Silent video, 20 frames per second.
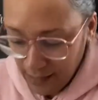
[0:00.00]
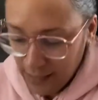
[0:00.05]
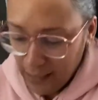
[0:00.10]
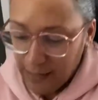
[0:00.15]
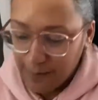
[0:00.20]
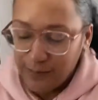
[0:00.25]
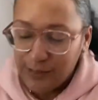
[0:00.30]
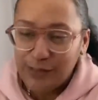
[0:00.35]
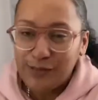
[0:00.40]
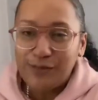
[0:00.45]

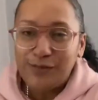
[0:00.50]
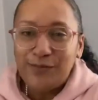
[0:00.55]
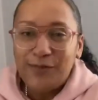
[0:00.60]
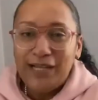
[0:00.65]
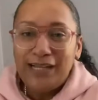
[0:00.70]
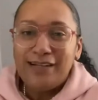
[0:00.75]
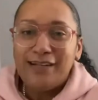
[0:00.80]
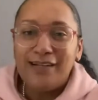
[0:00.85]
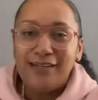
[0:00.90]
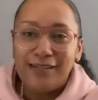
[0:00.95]
I'm still
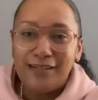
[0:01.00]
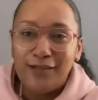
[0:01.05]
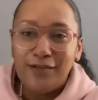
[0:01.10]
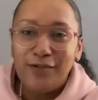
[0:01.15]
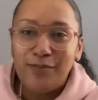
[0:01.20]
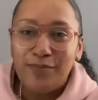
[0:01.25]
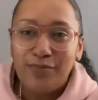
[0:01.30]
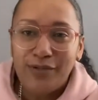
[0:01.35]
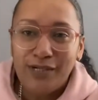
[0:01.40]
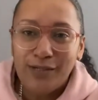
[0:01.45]
waiting on another
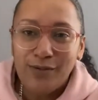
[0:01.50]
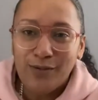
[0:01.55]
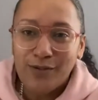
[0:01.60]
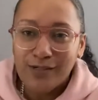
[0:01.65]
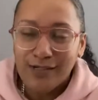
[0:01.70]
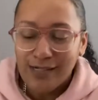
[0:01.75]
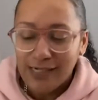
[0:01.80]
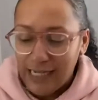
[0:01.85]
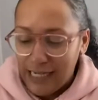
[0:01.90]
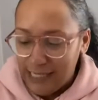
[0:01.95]

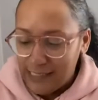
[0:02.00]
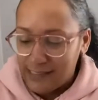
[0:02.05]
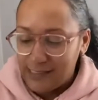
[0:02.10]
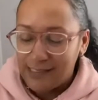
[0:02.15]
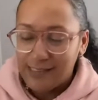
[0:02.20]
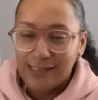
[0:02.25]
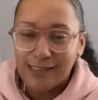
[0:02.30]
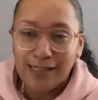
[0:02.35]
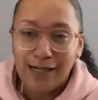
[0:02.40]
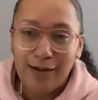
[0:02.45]
pre-order, guys, and
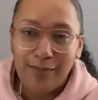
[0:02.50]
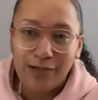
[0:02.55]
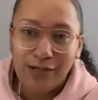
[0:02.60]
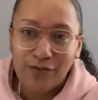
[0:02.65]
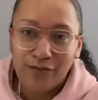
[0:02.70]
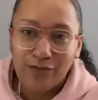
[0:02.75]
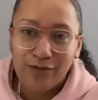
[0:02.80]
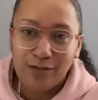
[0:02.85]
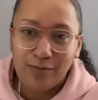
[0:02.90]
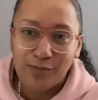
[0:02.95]
it's coming
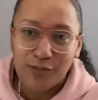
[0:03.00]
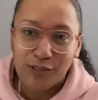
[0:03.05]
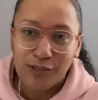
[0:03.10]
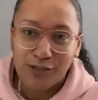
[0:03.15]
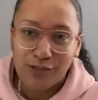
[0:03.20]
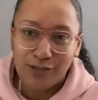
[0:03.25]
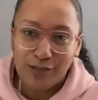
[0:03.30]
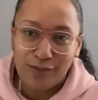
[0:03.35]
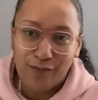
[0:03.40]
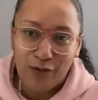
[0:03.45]
from
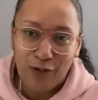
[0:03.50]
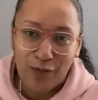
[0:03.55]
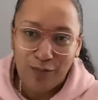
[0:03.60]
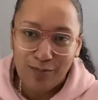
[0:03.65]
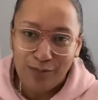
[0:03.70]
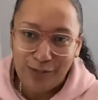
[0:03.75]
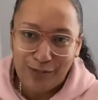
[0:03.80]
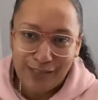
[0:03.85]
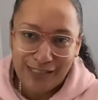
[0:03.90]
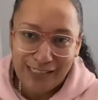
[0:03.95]
Circle of Hope
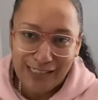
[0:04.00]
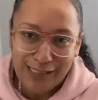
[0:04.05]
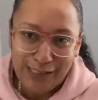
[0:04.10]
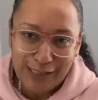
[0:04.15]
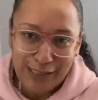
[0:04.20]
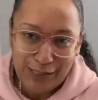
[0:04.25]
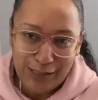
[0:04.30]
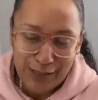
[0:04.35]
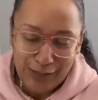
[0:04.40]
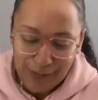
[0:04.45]
Boutique
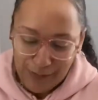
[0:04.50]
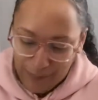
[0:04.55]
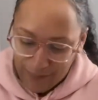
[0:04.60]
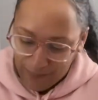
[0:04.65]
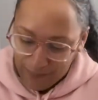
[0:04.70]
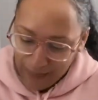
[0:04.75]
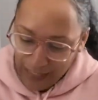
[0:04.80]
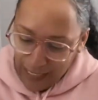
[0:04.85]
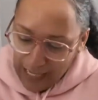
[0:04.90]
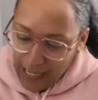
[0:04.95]
too.
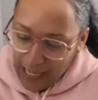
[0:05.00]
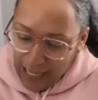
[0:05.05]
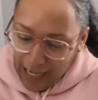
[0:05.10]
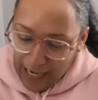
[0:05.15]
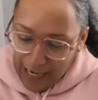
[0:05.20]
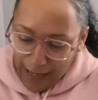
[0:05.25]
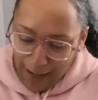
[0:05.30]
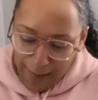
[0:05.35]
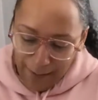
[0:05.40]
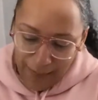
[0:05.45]

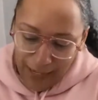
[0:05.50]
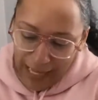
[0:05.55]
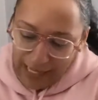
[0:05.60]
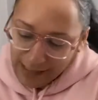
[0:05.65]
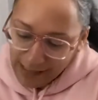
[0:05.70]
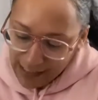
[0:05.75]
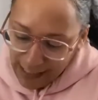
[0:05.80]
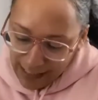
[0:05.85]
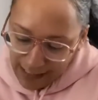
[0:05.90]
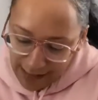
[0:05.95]
I
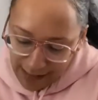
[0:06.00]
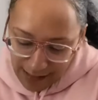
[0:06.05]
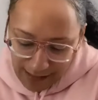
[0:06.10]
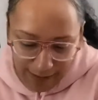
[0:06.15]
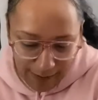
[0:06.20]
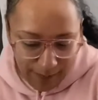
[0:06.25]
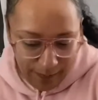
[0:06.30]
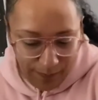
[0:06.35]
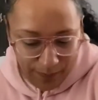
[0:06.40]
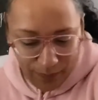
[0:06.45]
like
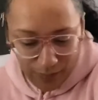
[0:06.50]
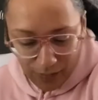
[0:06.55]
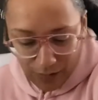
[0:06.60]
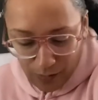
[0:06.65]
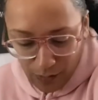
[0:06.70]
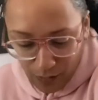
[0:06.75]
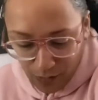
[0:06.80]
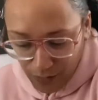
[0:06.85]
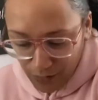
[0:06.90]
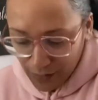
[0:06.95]

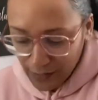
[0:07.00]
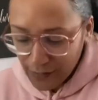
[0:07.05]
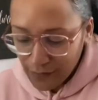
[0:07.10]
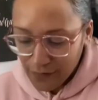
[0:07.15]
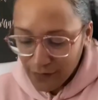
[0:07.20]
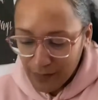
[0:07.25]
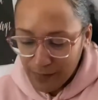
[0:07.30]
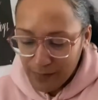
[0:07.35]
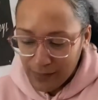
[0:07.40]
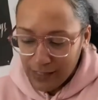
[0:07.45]
ordering
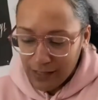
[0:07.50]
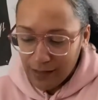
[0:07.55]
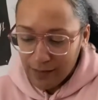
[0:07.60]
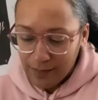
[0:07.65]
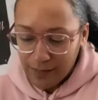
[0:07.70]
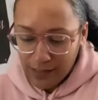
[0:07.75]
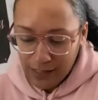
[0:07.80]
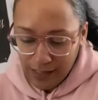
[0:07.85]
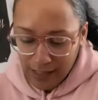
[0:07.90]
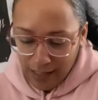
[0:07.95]
from
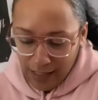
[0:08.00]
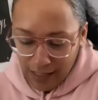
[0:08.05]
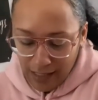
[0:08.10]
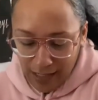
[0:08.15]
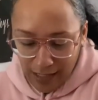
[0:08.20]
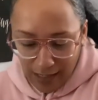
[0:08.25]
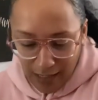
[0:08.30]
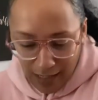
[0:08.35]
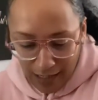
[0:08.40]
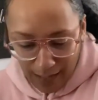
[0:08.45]
them.
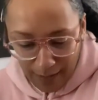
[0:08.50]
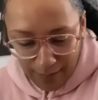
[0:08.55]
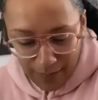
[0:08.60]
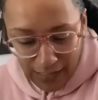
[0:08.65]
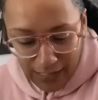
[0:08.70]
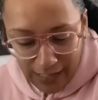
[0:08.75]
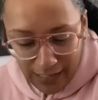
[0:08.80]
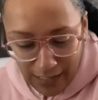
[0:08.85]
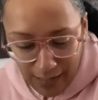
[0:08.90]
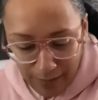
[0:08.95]

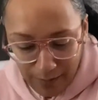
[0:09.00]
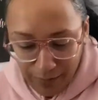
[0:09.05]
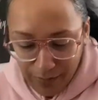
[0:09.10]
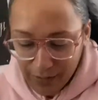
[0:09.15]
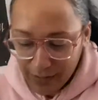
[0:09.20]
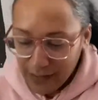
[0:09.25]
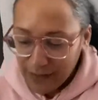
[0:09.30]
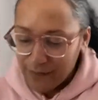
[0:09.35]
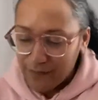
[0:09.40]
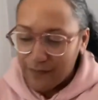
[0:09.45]
They come
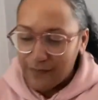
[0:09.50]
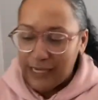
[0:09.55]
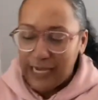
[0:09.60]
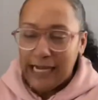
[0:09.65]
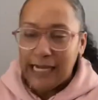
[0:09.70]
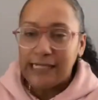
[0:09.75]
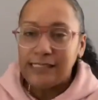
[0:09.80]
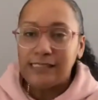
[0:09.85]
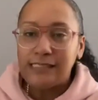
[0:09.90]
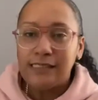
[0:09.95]
pretty
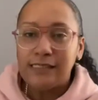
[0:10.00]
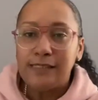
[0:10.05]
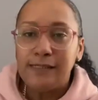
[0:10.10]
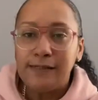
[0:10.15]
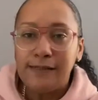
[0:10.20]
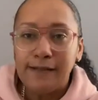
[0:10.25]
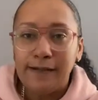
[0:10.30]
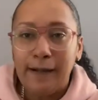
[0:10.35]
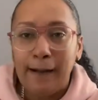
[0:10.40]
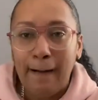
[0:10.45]
fast.
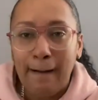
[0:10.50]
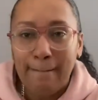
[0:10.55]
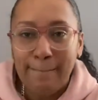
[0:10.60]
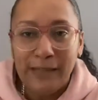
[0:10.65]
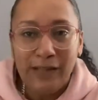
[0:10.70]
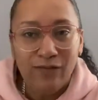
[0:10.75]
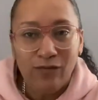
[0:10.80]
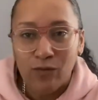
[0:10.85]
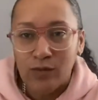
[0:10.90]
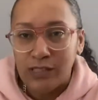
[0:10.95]

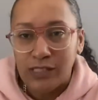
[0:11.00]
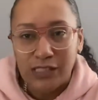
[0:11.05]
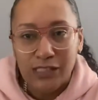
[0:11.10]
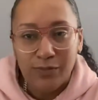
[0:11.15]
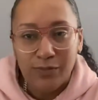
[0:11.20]
Even with this